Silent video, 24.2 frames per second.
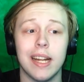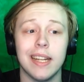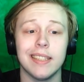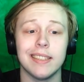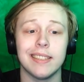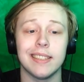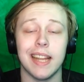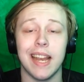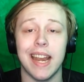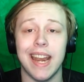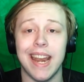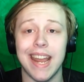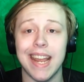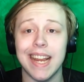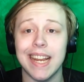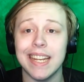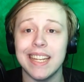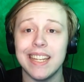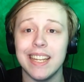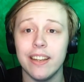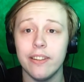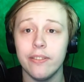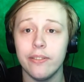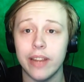as a
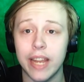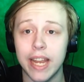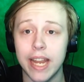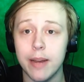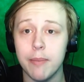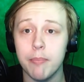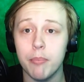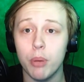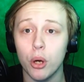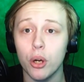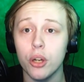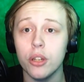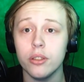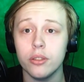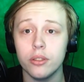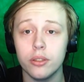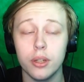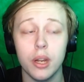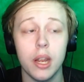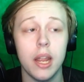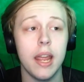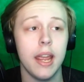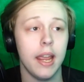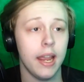negative
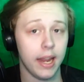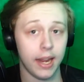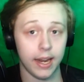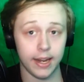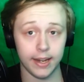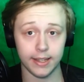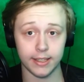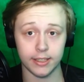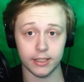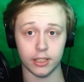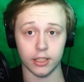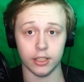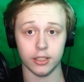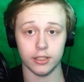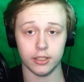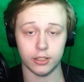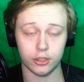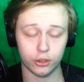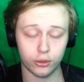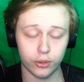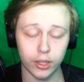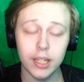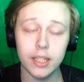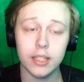input. It is
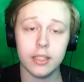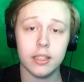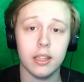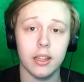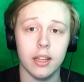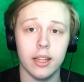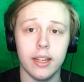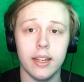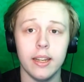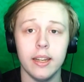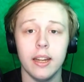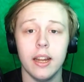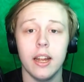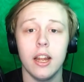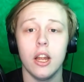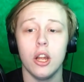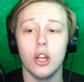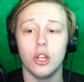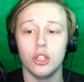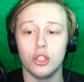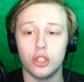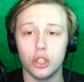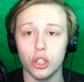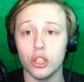strictly
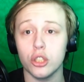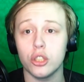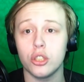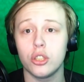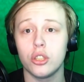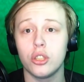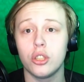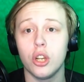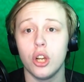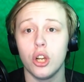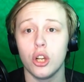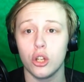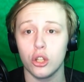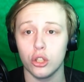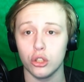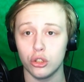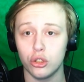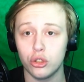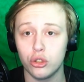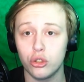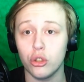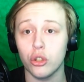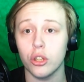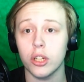just
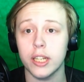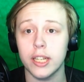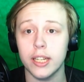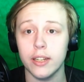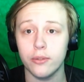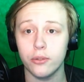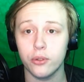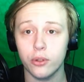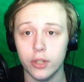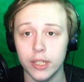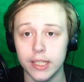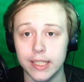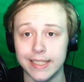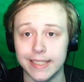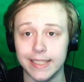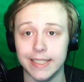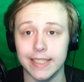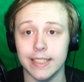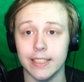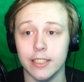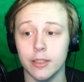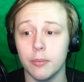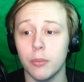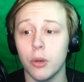constructive
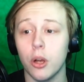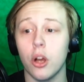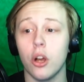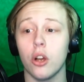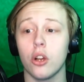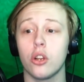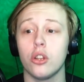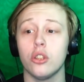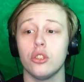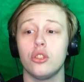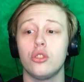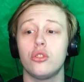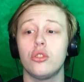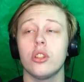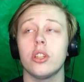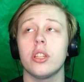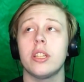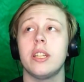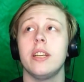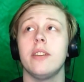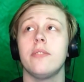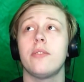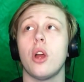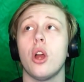criticism or
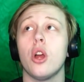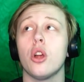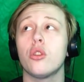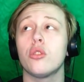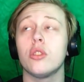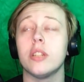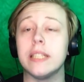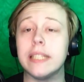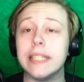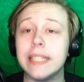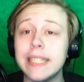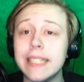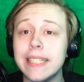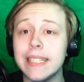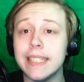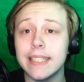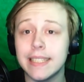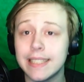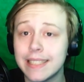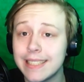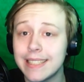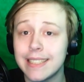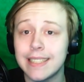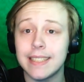constructive
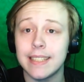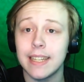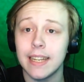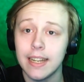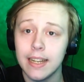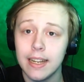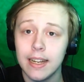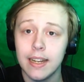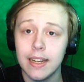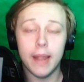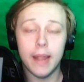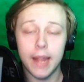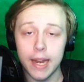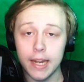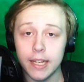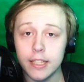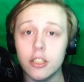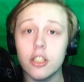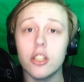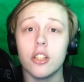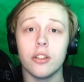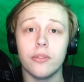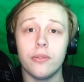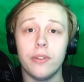critiques. It
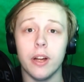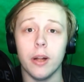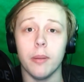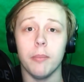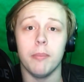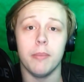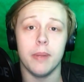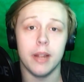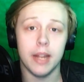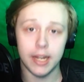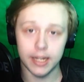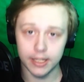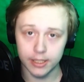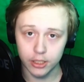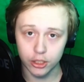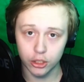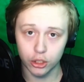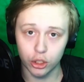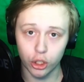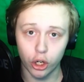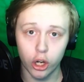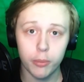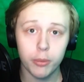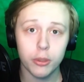is a good film. It is
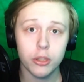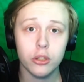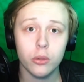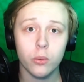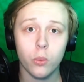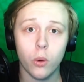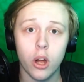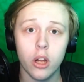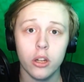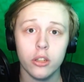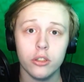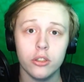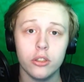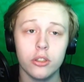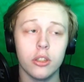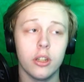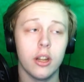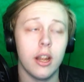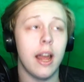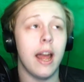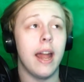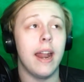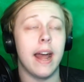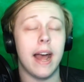enjoyable to watch,
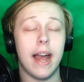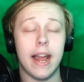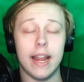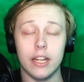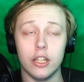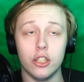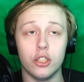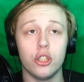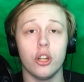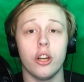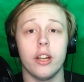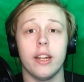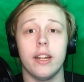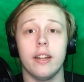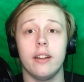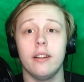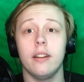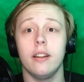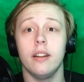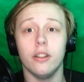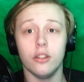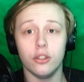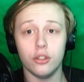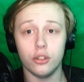and I enjoy it.
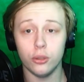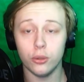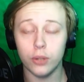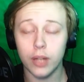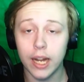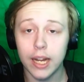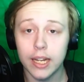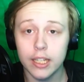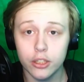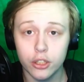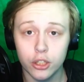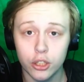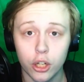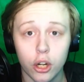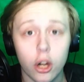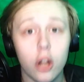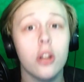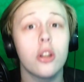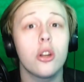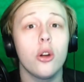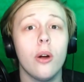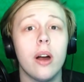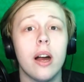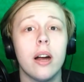You guys should
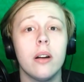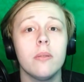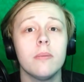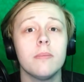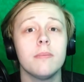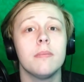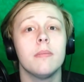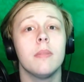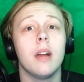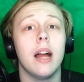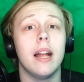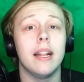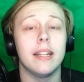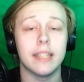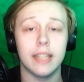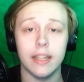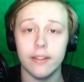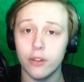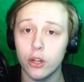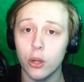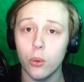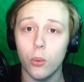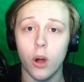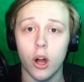all go out and
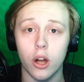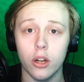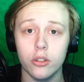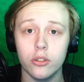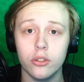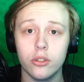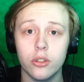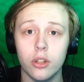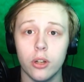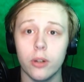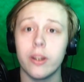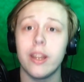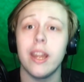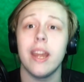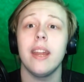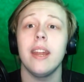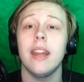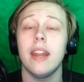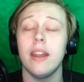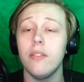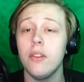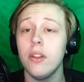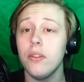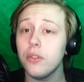give it a watch,
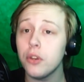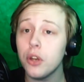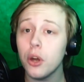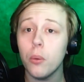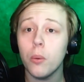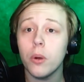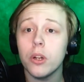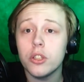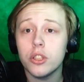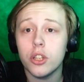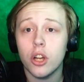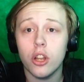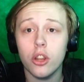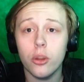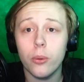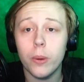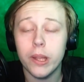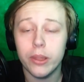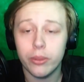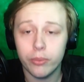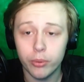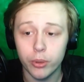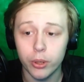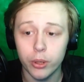okay? Even if you don't watch it all the
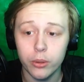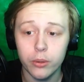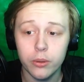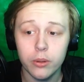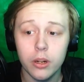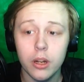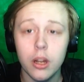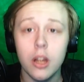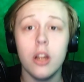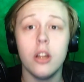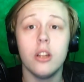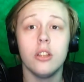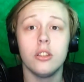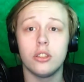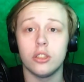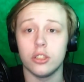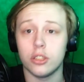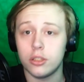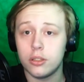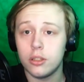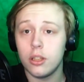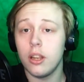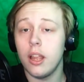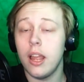way through,
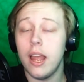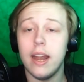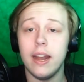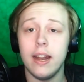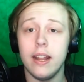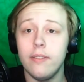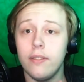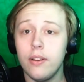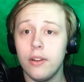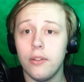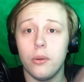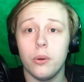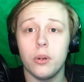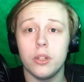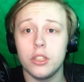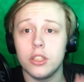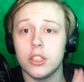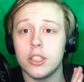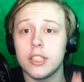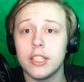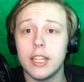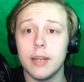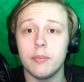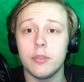and even if you want to
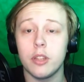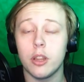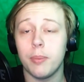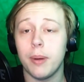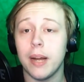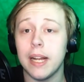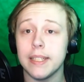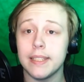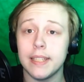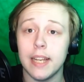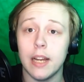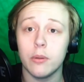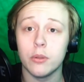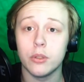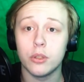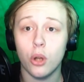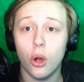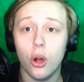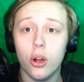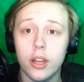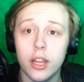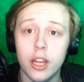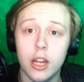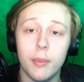just skip to the parts that I was
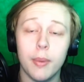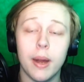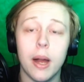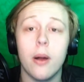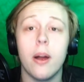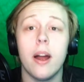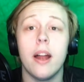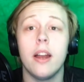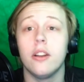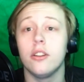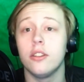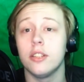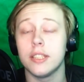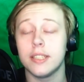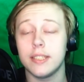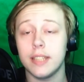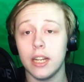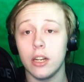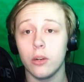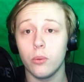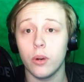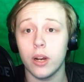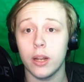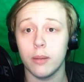talking about and
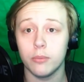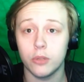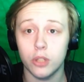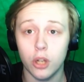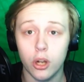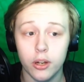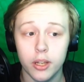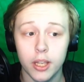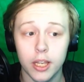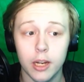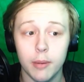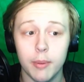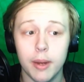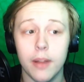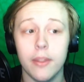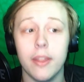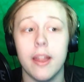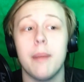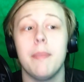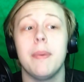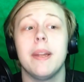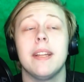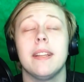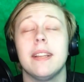understand what I'm talking about,
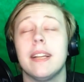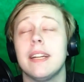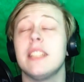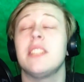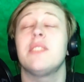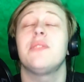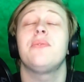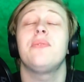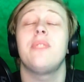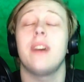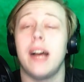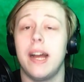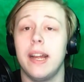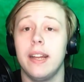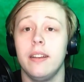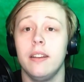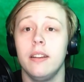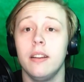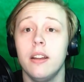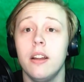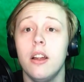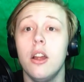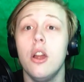that's fine.